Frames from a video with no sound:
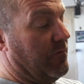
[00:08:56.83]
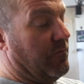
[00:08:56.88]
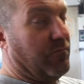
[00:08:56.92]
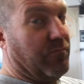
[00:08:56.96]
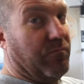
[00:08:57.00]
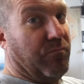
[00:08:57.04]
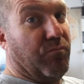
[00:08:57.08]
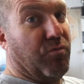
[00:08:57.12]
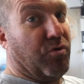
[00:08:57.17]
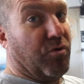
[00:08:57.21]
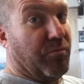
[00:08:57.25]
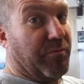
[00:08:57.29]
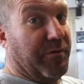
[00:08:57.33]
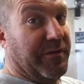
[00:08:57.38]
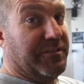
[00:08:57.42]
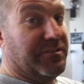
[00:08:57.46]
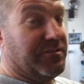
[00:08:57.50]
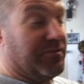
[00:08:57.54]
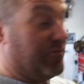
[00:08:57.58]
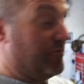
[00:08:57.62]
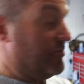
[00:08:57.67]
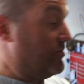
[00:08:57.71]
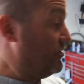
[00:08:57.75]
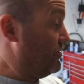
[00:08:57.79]
more
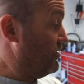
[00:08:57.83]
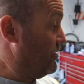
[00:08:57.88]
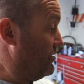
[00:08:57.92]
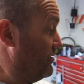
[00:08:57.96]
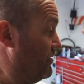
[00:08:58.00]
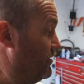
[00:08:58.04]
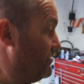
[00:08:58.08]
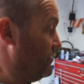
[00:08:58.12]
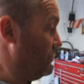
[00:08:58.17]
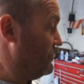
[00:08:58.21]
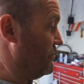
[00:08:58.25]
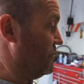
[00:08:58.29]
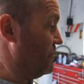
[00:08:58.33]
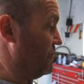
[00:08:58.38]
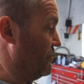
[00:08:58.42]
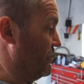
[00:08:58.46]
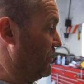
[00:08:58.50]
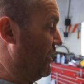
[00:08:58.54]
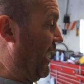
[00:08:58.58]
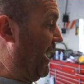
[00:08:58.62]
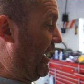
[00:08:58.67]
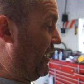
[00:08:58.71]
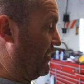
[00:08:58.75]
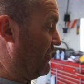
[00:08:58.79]
research,
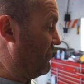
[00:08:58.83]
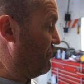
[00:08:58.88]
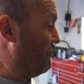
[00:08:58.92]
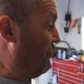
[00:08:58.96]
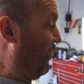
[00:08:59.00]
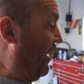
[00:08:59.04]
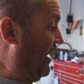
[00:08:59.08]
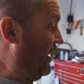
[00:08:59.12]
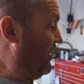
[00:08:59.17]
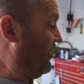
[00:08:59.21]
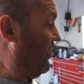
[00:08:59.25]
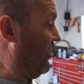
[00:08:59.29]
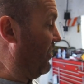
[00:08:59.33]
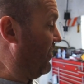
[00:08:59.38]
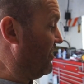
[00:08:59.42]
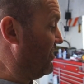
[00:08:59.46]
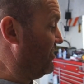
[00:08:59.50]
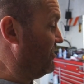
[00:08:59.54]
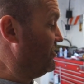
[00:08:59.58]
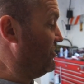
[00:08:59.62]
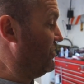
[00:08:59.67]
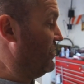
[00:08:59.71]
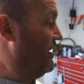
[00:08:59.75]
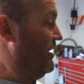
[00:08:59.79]
lack of my
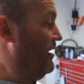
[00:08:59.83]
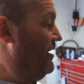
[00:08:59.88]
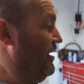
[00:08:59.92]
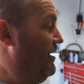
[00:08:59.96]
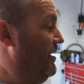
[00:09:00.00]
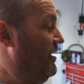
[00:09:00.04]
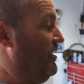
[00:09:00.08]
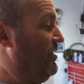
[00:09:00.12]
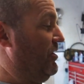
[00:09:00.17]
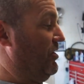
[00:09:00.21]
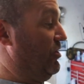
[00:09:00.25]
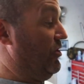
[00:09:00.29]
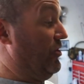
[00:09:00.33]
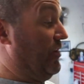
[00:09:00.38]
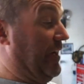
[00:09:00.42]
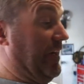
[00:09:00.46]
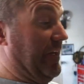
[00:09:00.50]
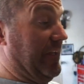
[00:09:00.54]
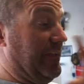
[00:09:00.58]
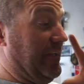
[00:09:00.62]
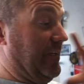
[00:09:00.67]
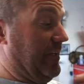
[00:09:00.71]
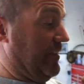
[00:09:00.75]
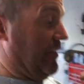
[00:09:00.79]
knowledge. You got
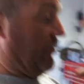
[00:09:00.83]
to take